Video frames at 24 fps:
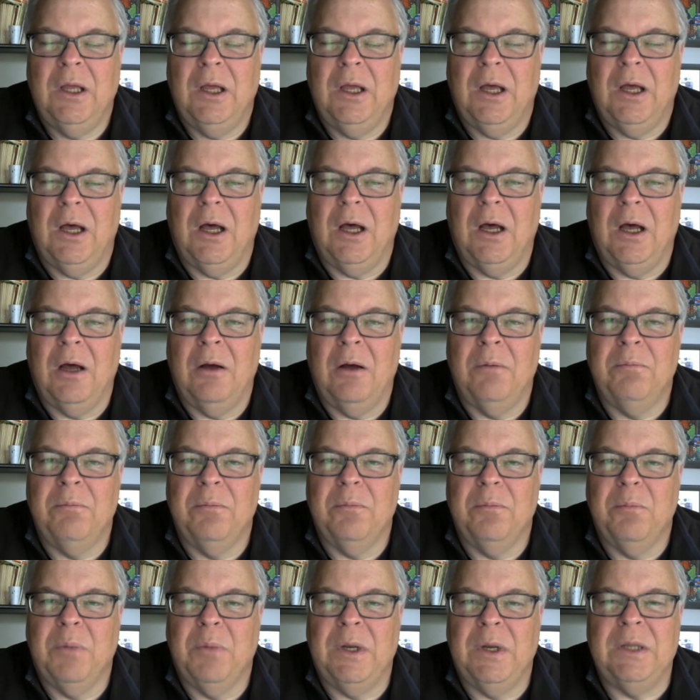Um,
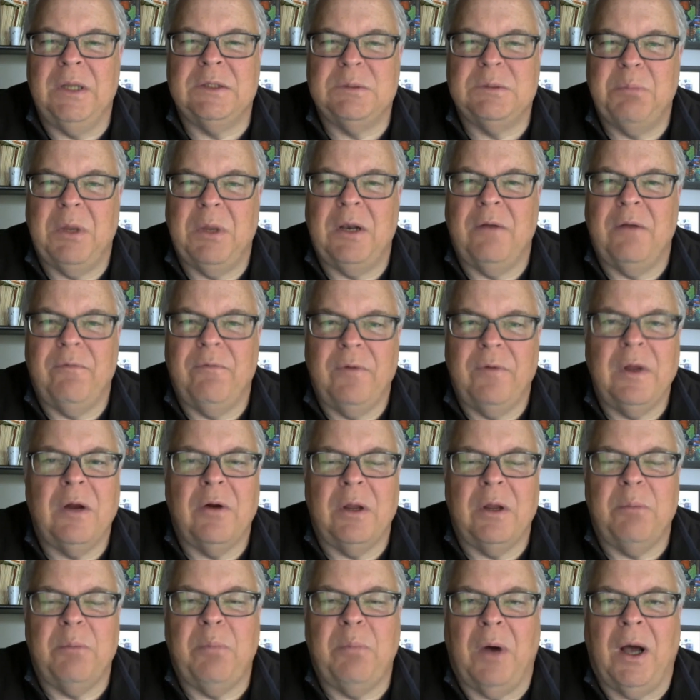but it's been a
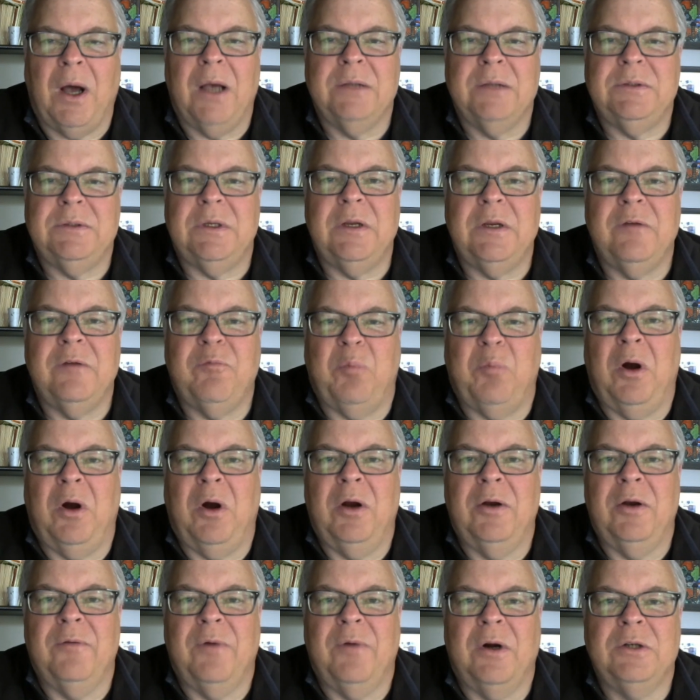very positive
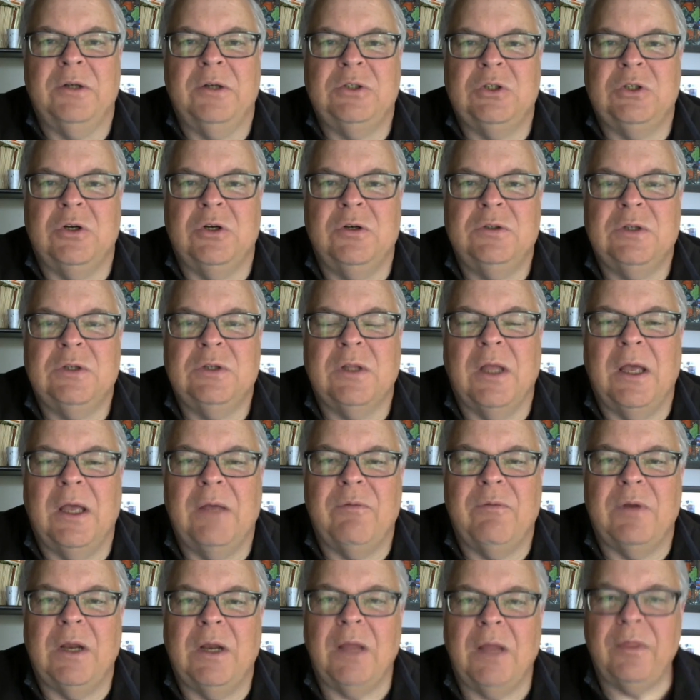part of our church
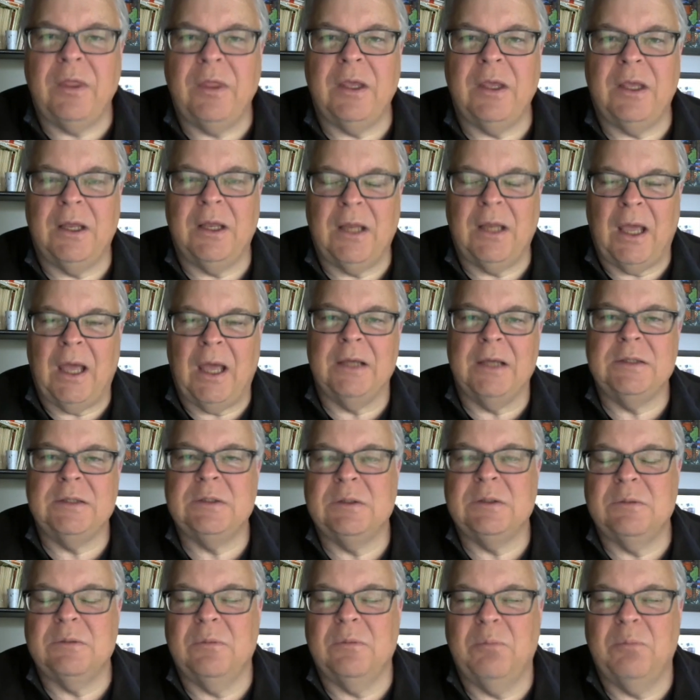life, and I think it
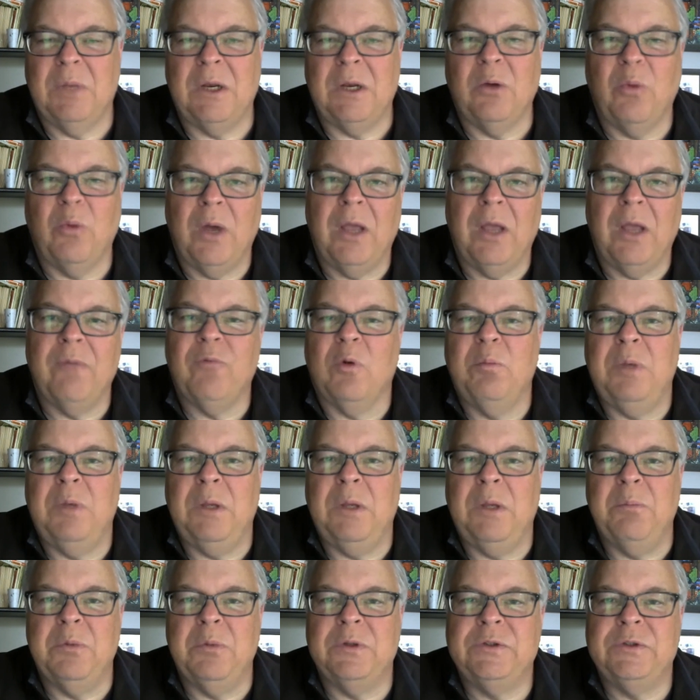has been a way for
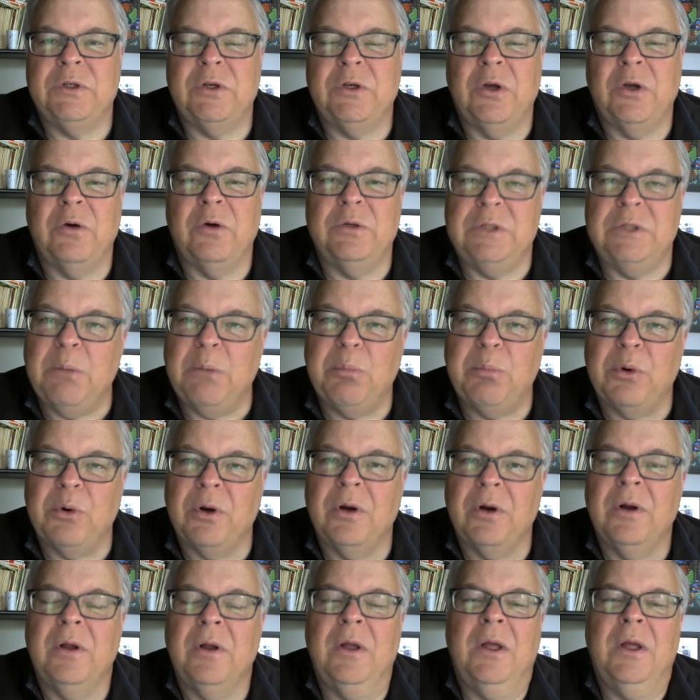people to go
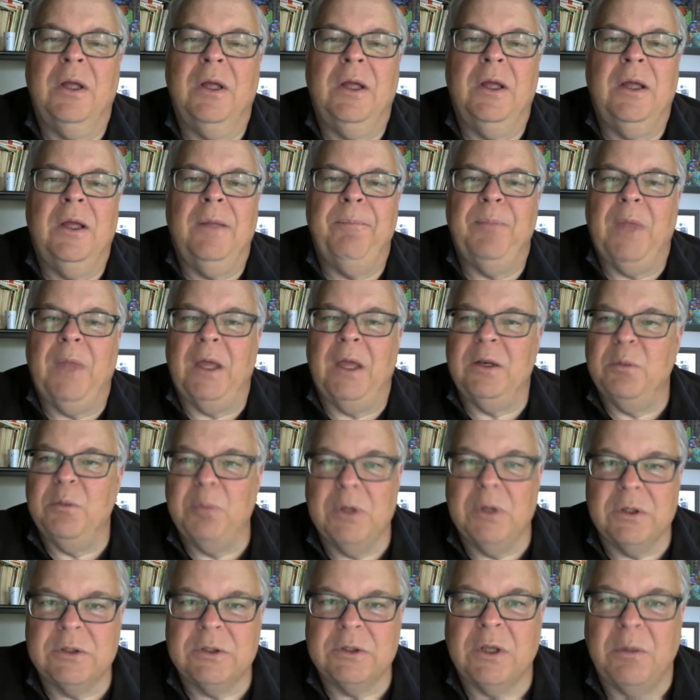deeper and to
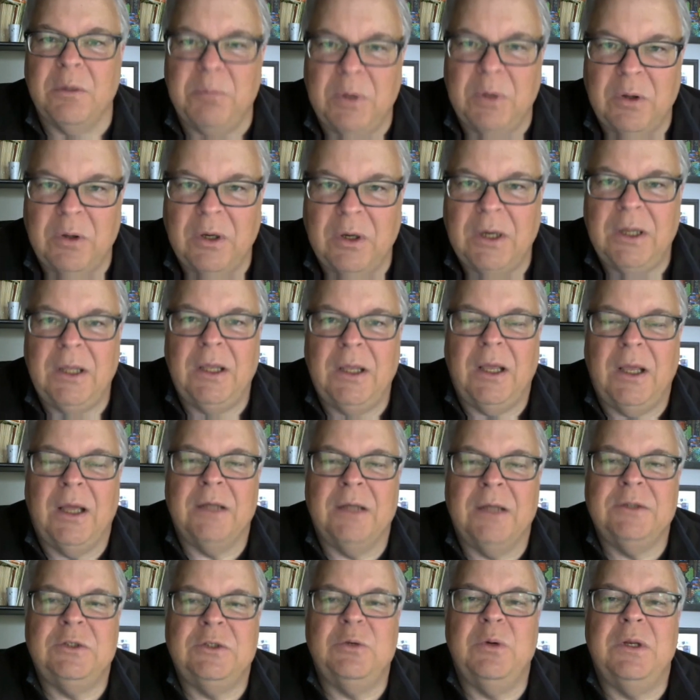build community
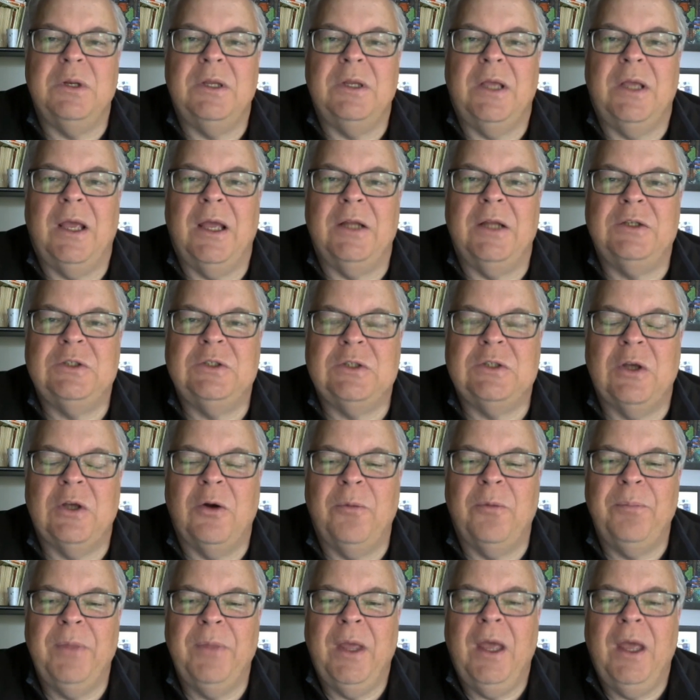and to engage.
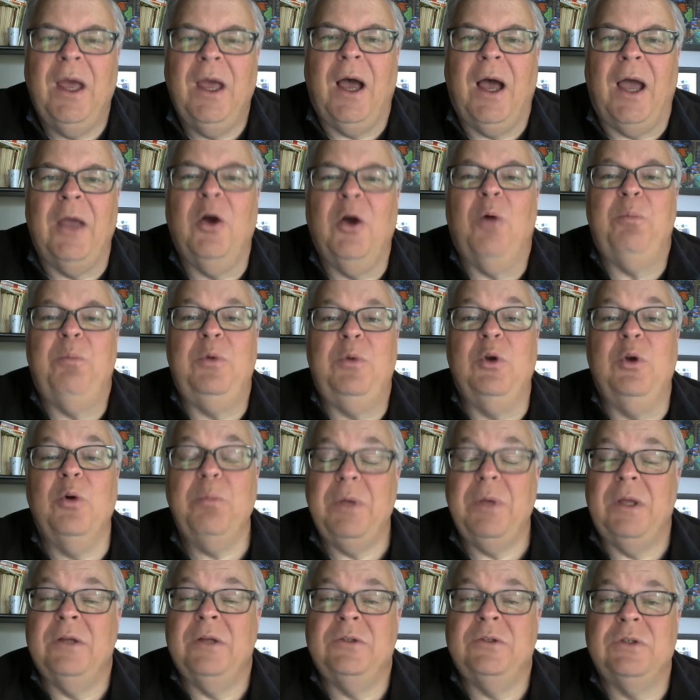So I hope you'll
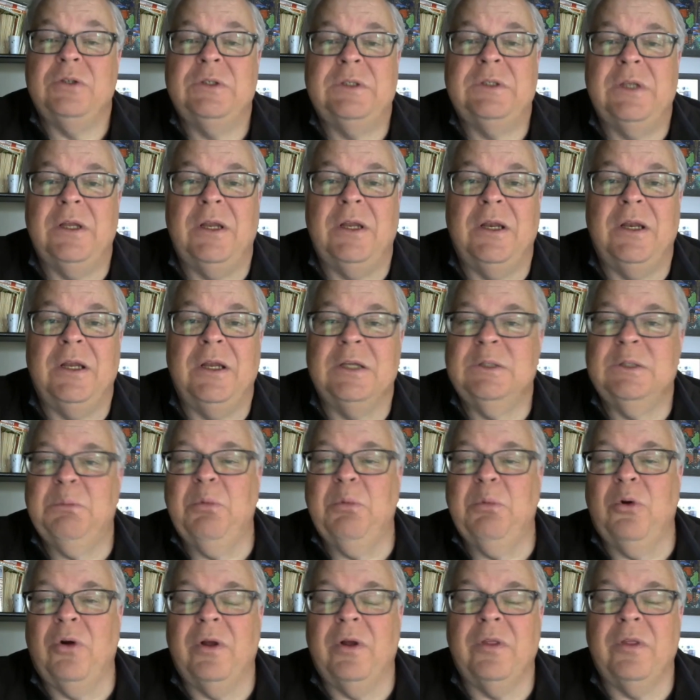be interested in
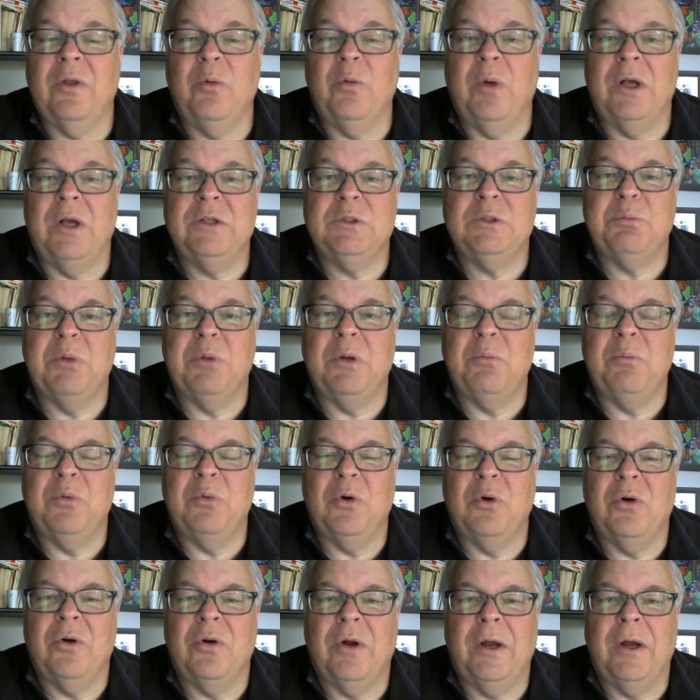exploring the Wellspring
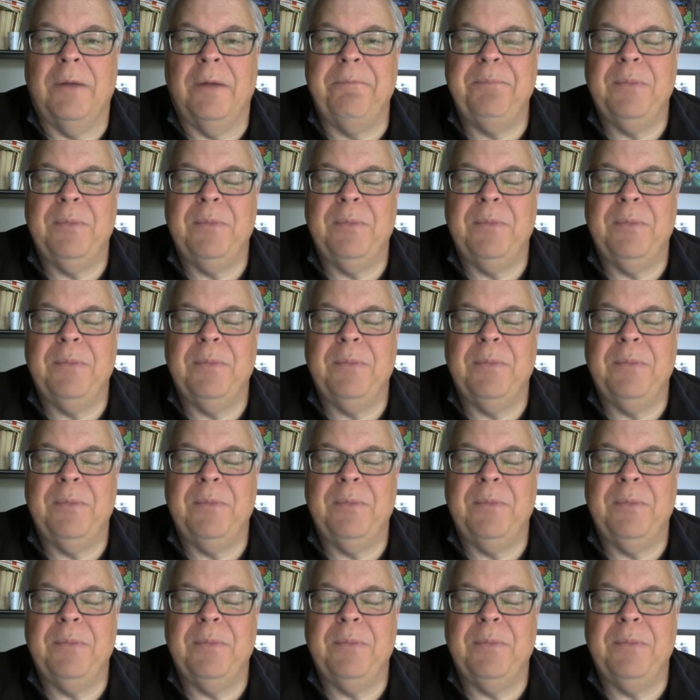program.